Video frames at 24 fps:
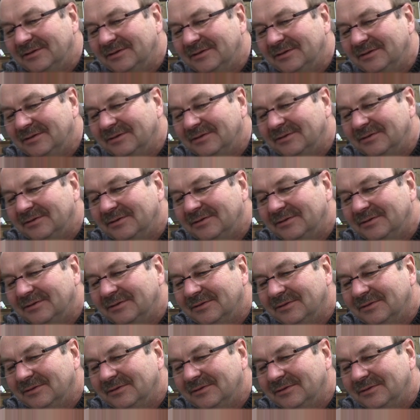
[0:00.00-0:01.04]

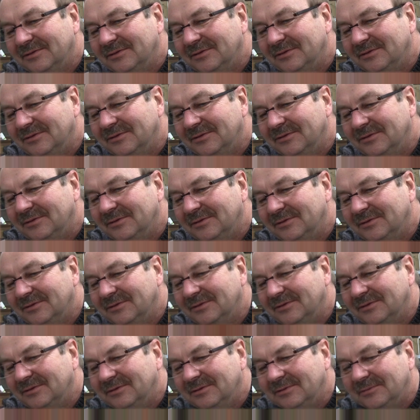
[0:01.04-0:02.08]

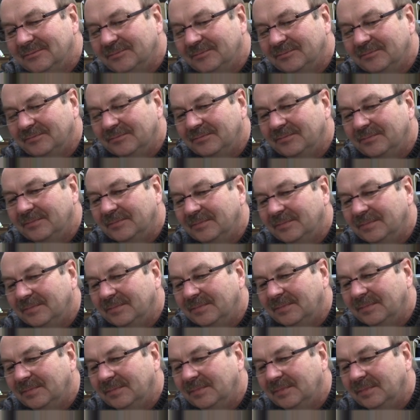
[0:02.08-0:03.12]

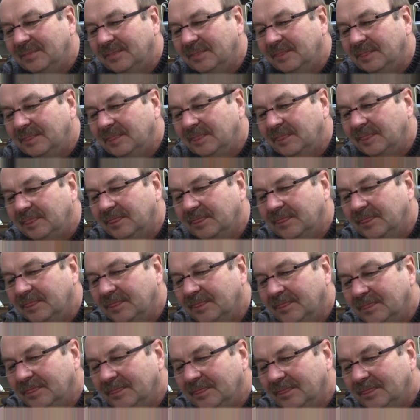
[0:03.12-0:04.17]

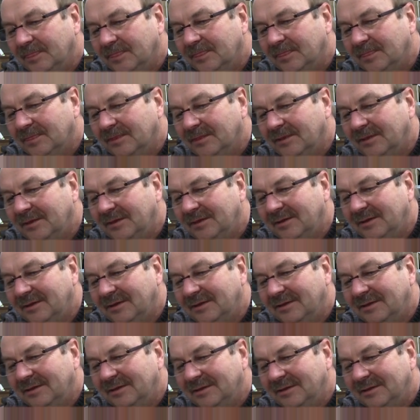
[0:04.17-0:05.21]

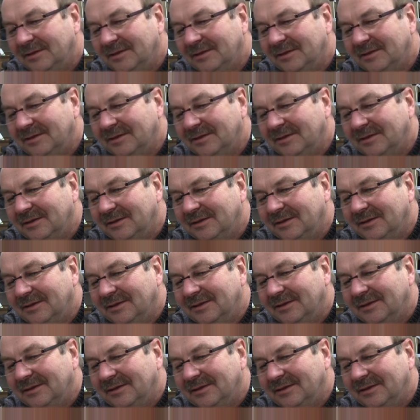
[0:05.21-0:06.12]
Nobody speaks.